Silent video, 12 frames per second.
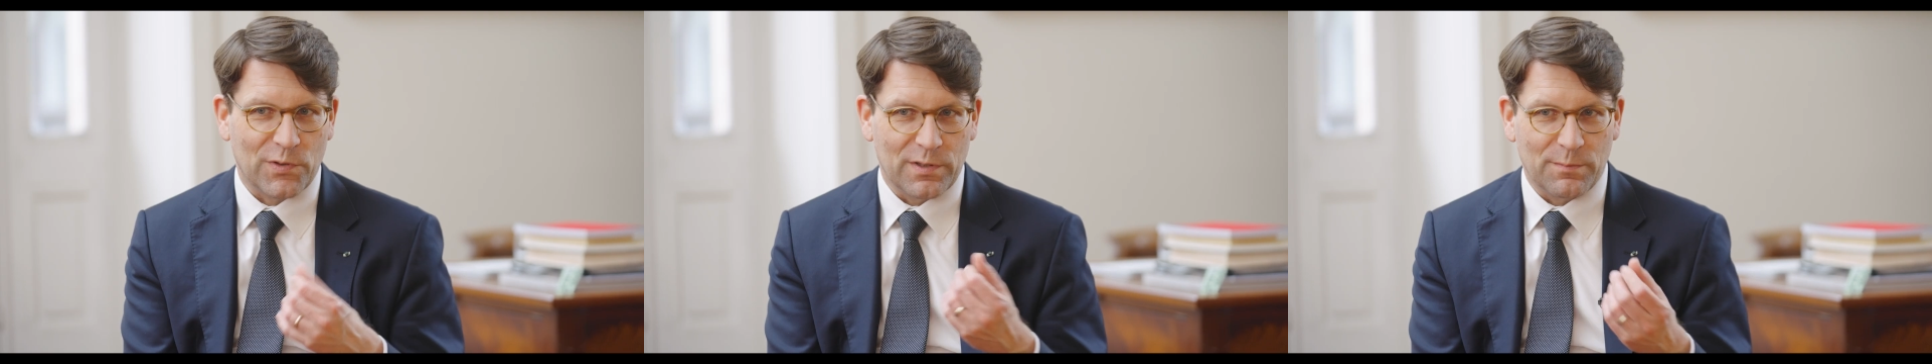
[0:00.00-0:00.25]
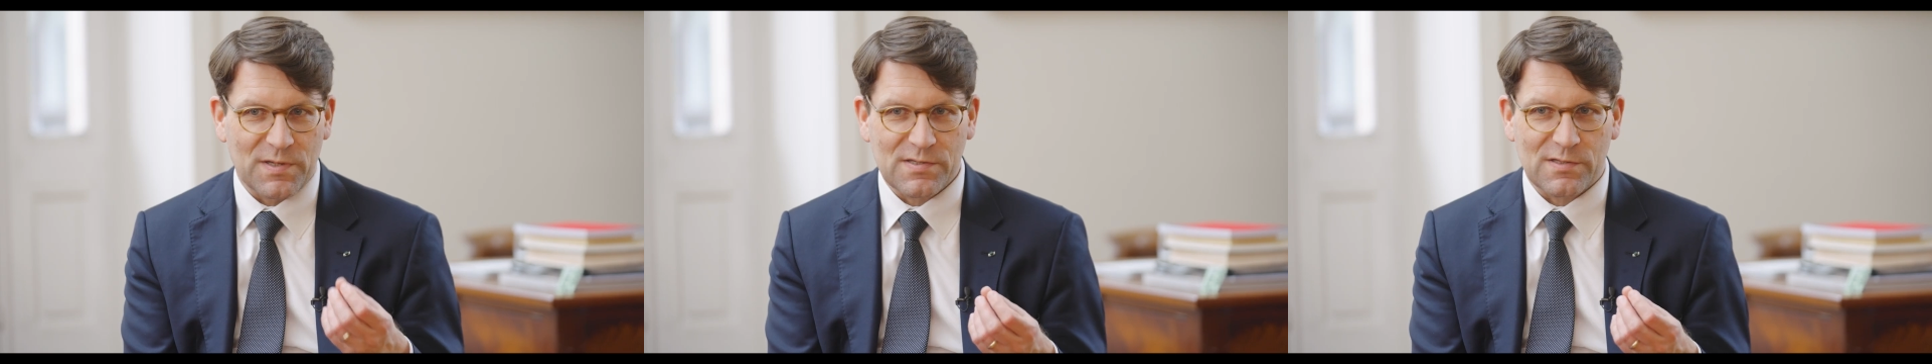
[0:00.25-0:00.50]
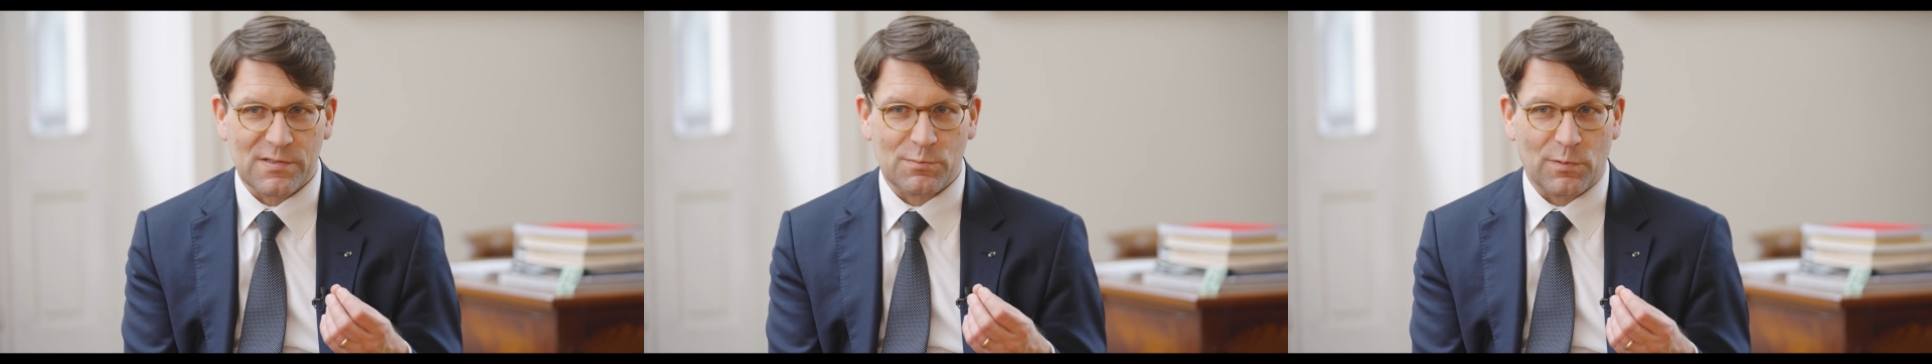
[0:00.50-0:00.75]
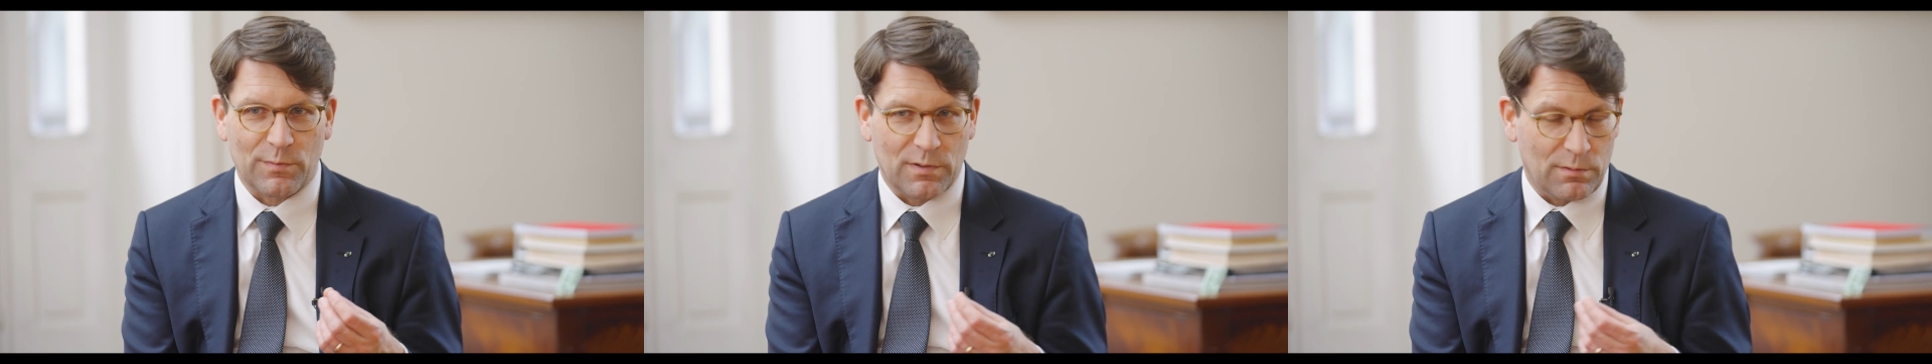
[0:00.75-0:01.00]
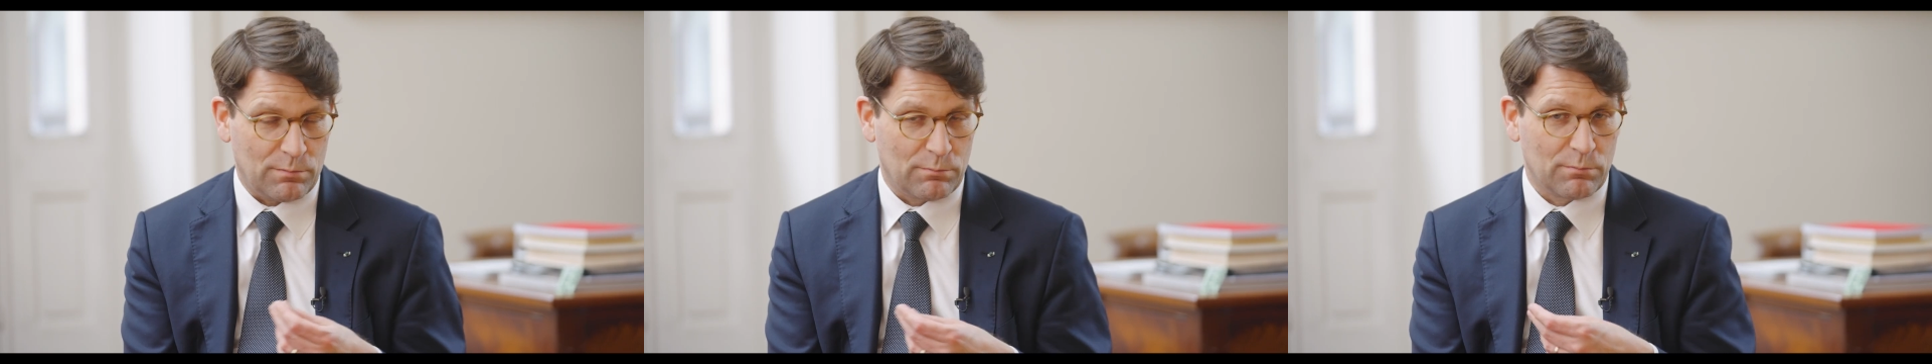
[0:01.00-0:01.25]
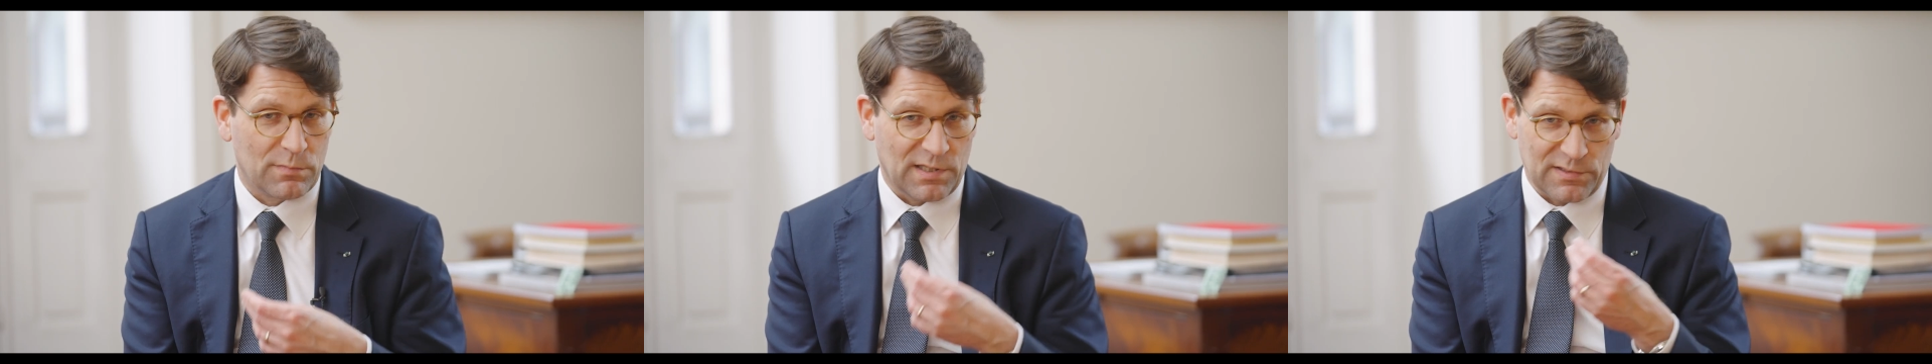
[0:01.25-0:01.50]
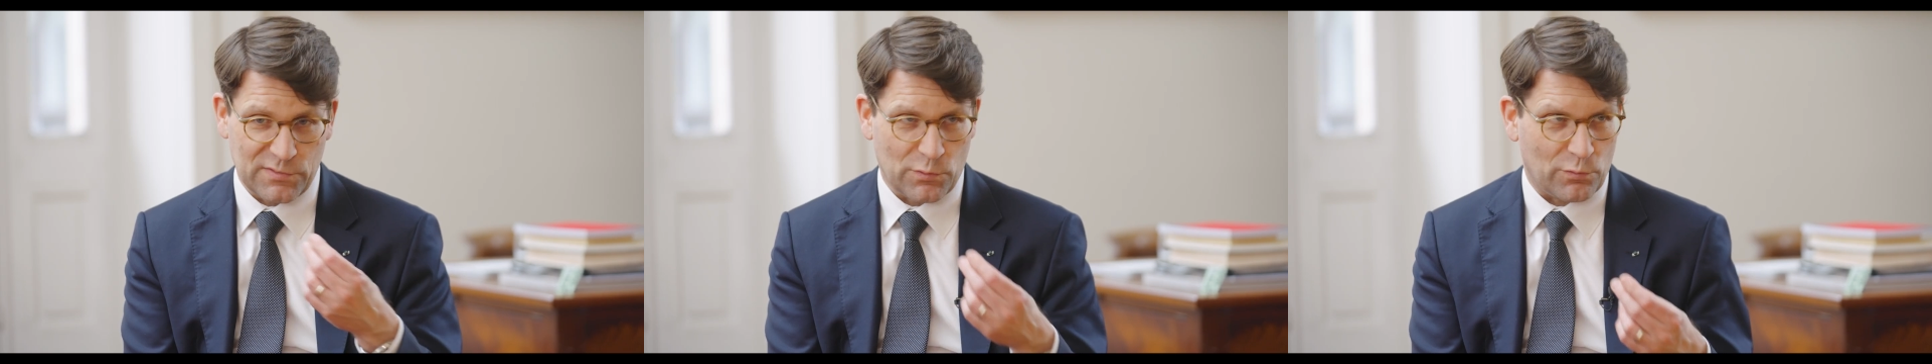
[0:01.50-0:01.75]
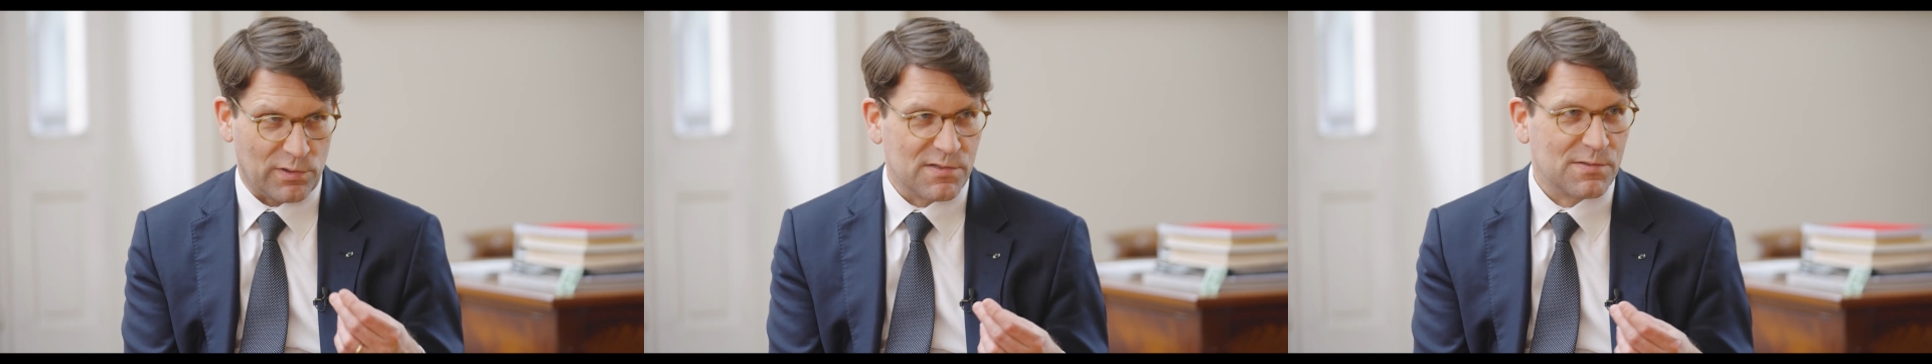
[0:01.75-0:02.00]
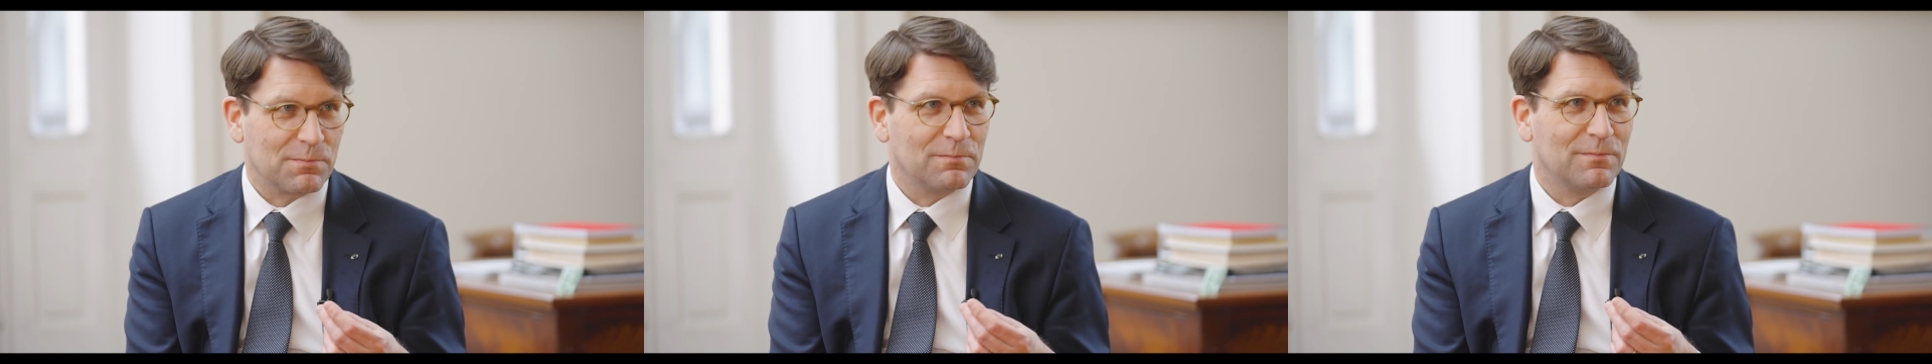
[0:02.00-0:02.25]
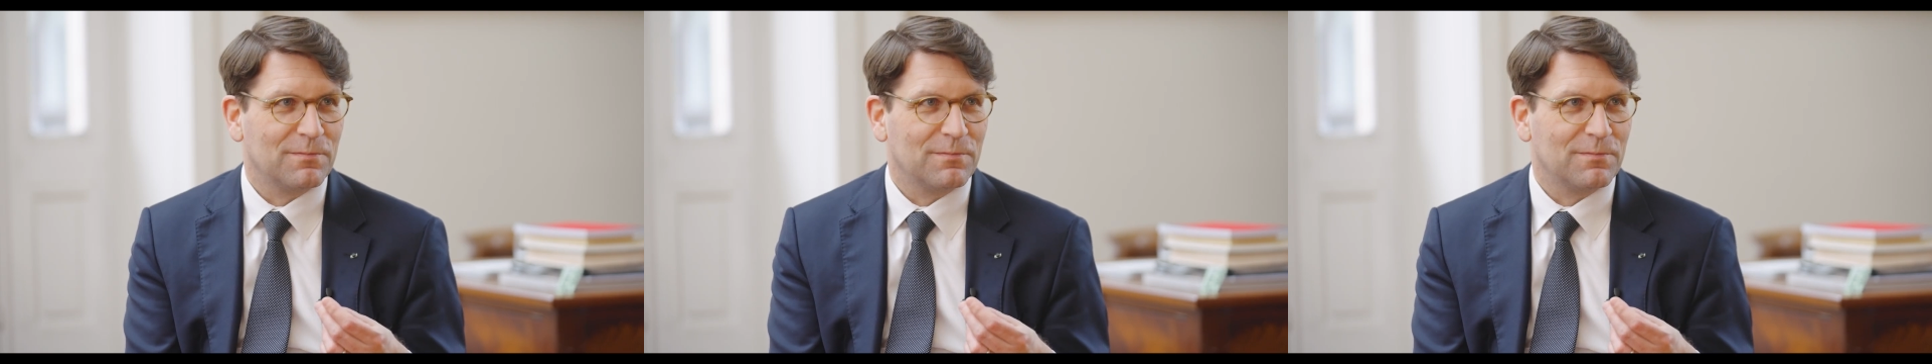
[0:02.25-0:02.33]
we're in a business where we tell stories,